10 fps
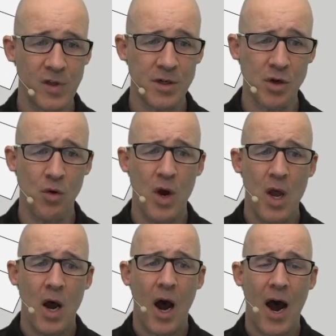So
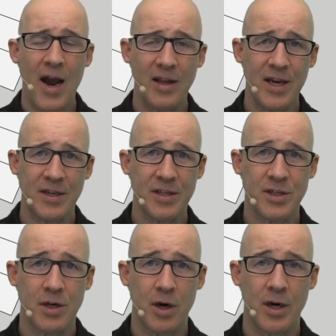I like to
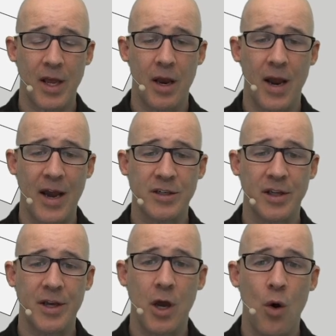start and
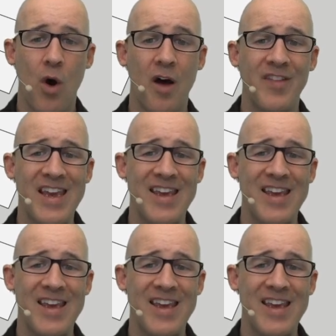actually go on the